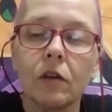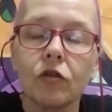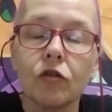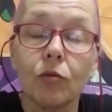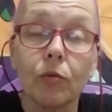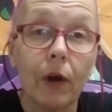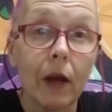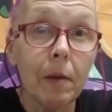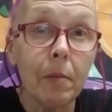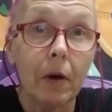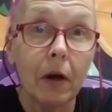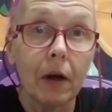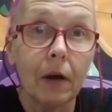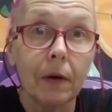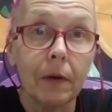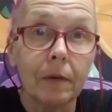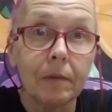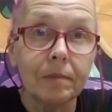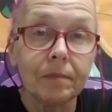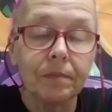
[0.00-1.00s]
Tureba.
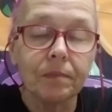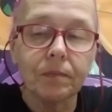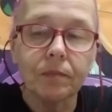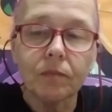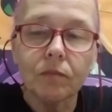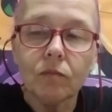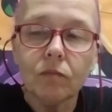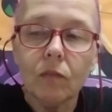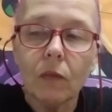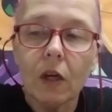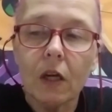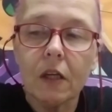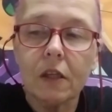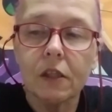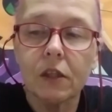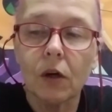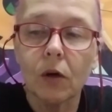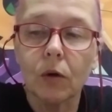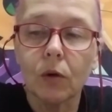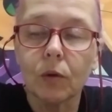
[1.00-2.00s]

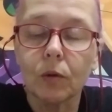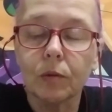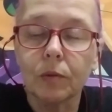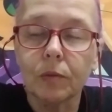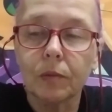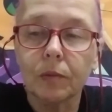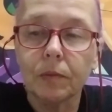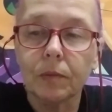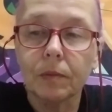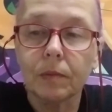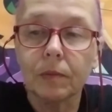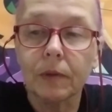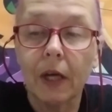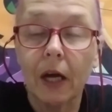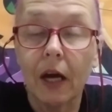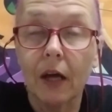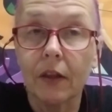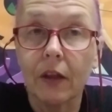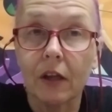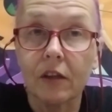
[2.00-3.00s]
So
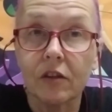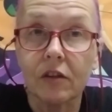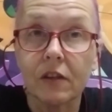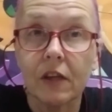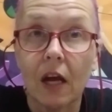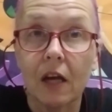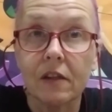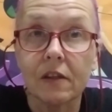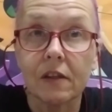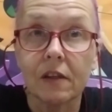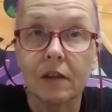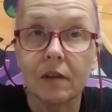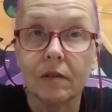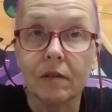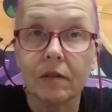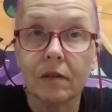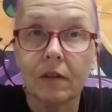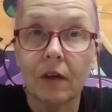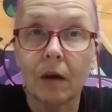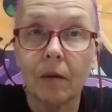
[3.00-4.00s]
yeah, that just hasn't
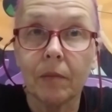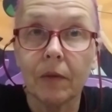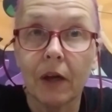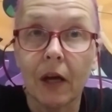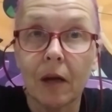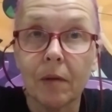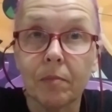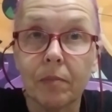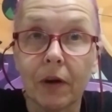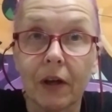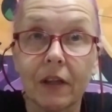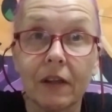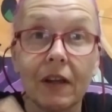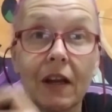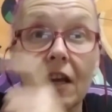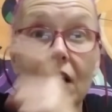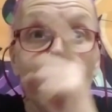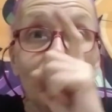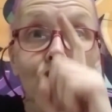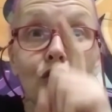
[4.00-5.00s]
come yet, but
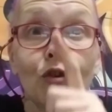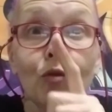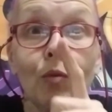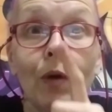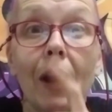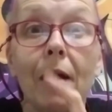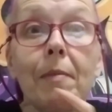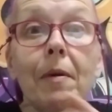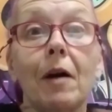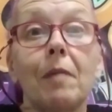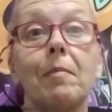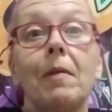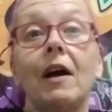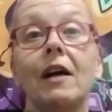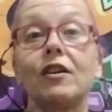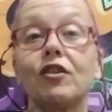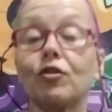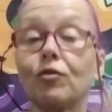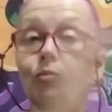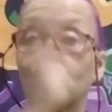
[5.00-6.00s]
Tureba, my
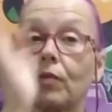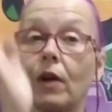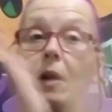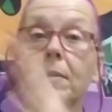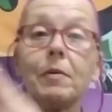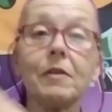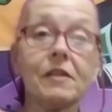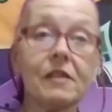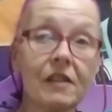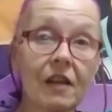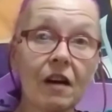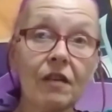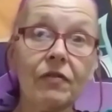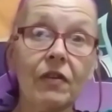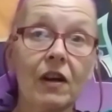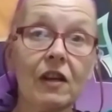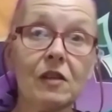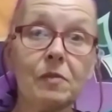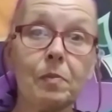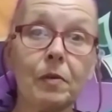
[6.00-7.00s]
Tureba stuff
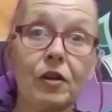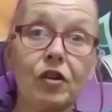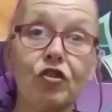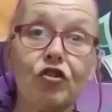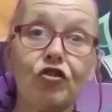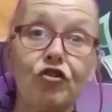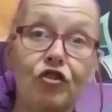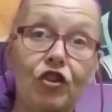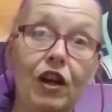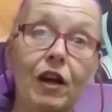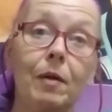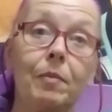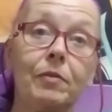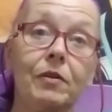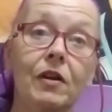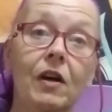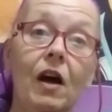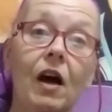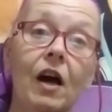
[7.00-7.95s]
has been shipped.